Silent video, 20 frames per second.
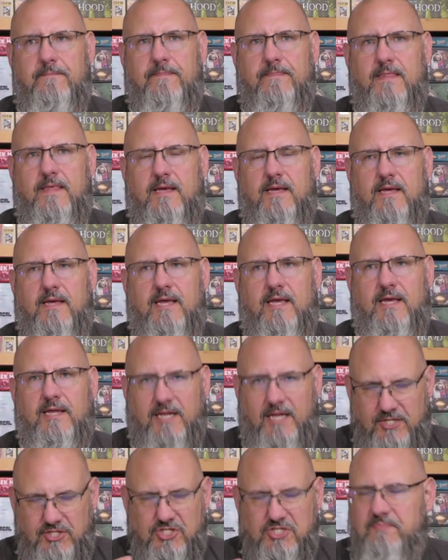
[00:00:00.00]

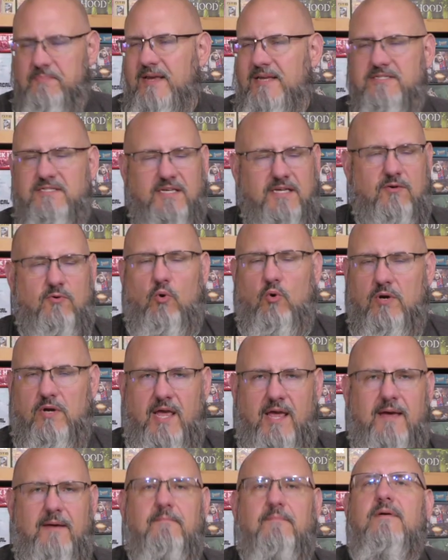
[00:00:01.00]
it just makes the core
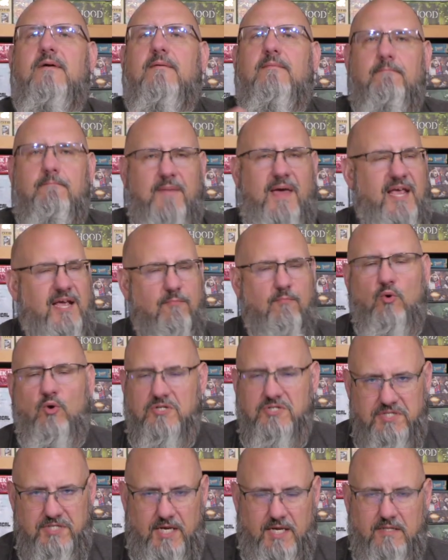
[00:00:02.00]
game make more
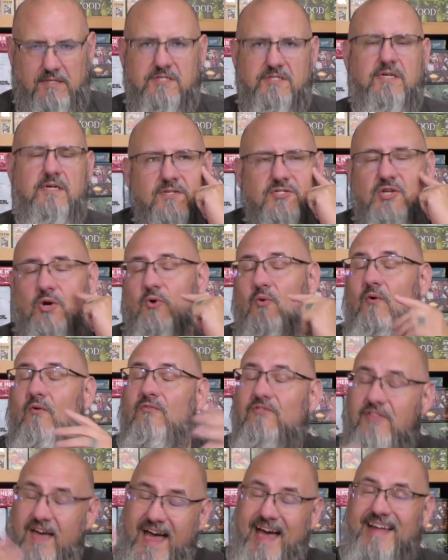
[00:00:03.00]
sense. So
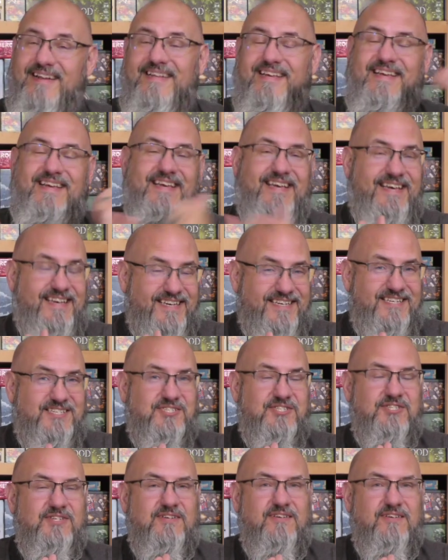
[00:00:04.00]
that is